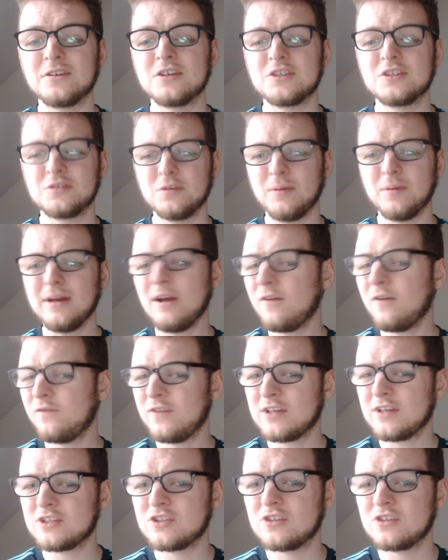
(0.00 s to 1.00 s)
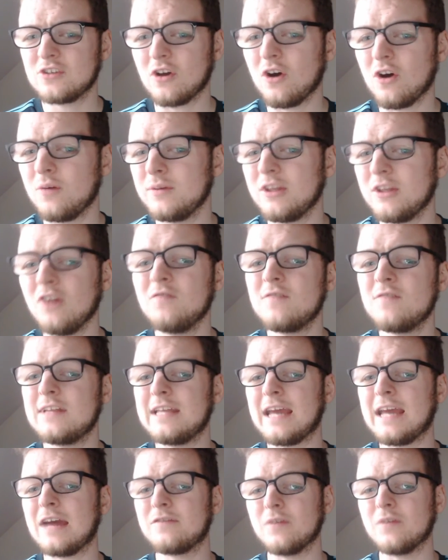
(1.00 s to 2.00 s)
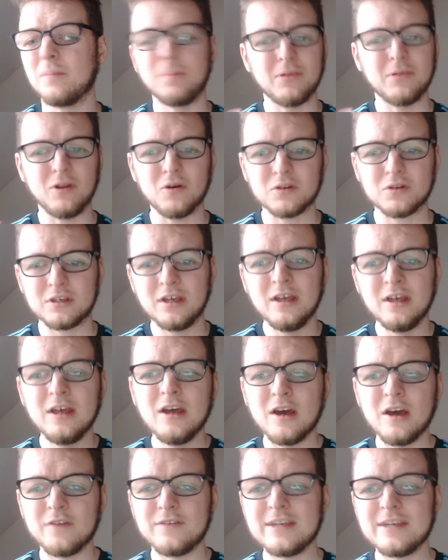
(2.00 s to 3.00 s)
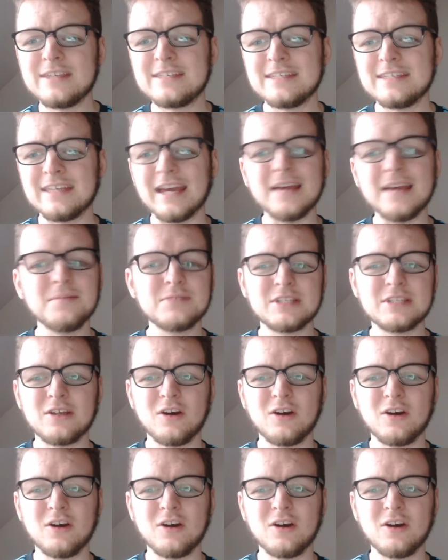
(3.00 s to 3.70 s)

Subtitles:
Because the way our fixtures are, we don't really have a block of easy games.